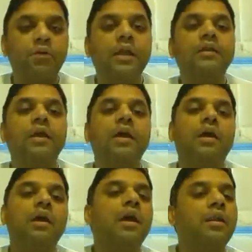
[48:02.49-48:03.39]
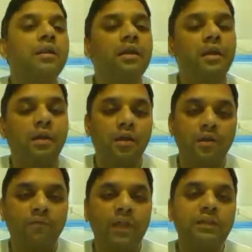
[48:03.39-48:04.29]
they protect and
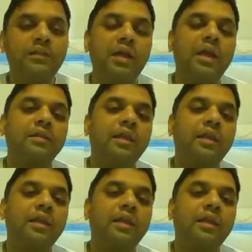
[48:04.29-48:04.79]
earn wealth,